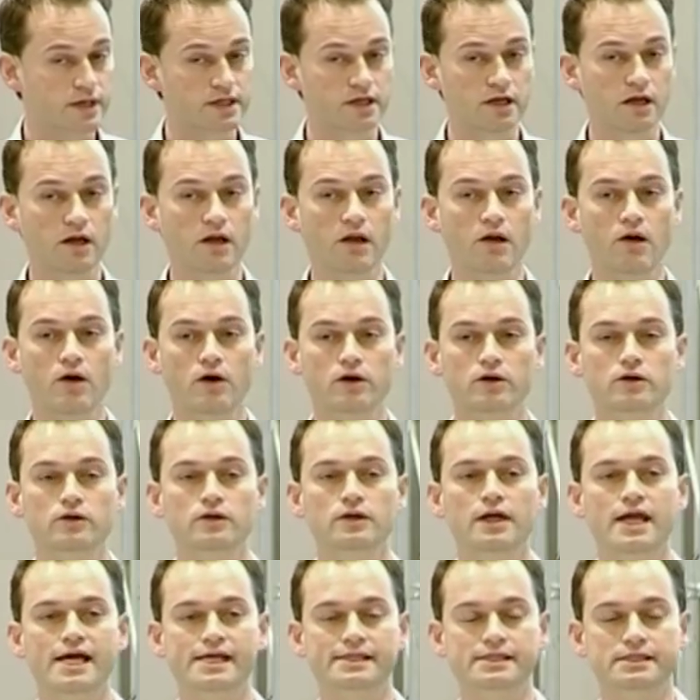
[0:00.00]
and a longer
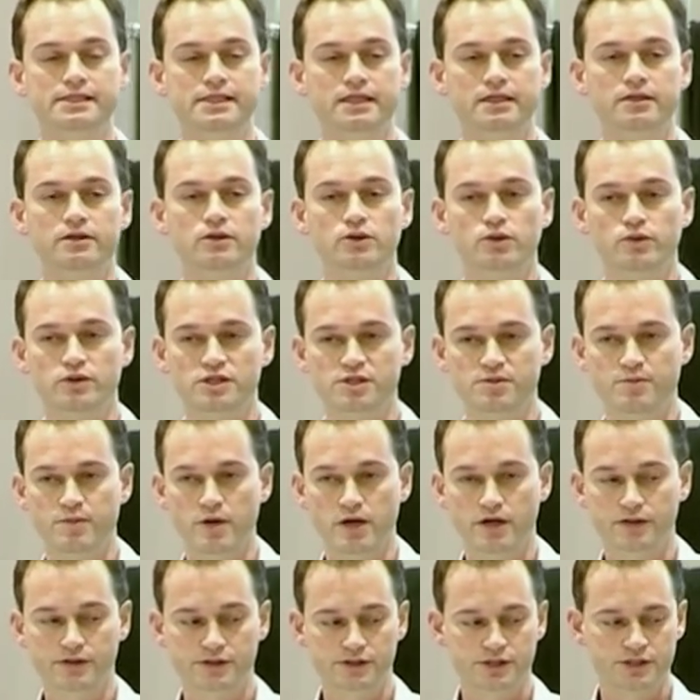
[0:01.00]
lasting
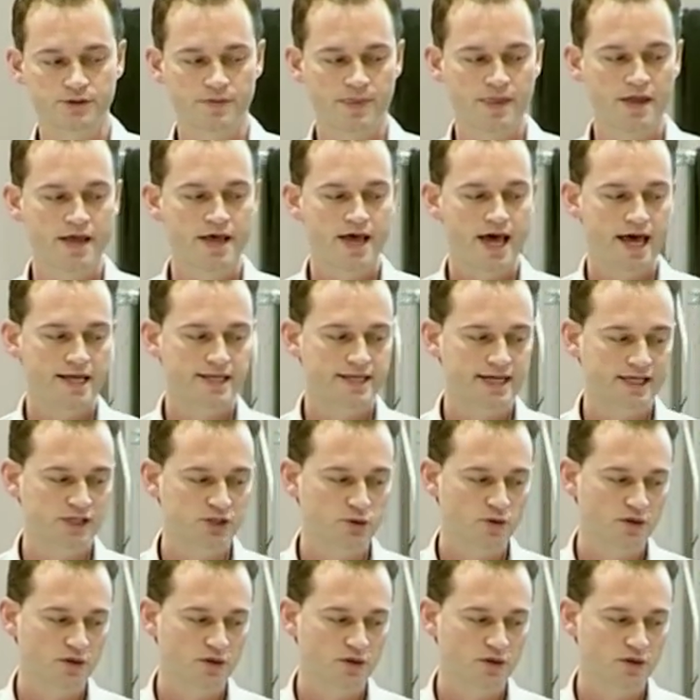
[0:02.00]
response. And that's